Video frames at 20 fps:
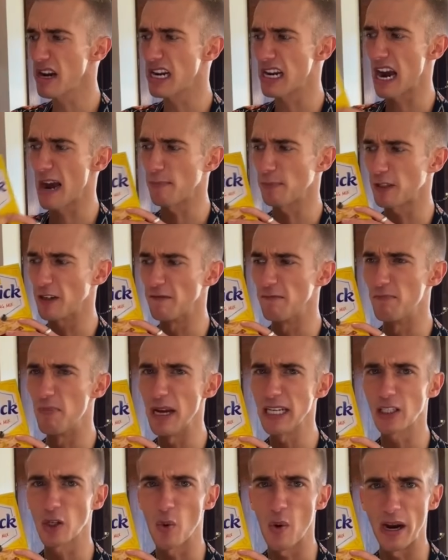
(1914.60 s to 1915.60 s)
cups of
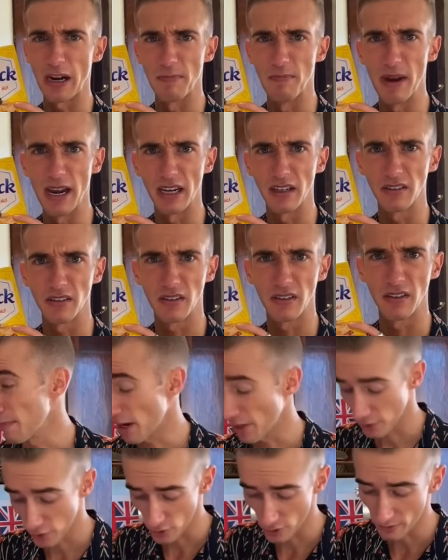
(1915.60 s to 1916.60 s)
Bisquick mix.
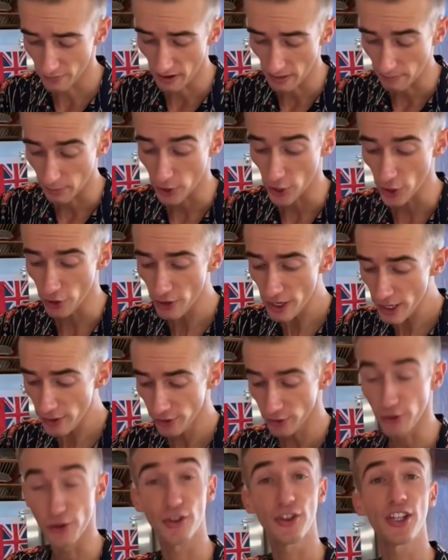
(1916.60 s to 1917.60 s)
Not sure if I'm
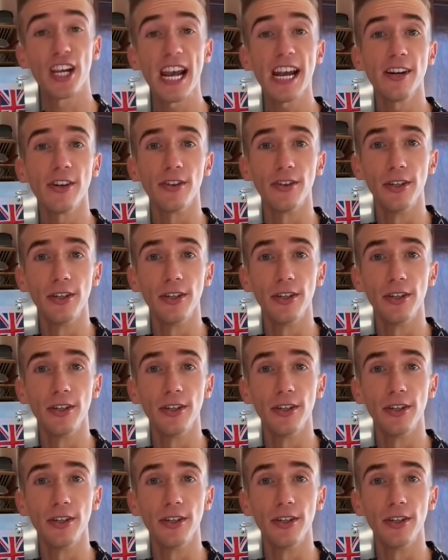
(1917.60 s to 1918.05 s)
curious or scared.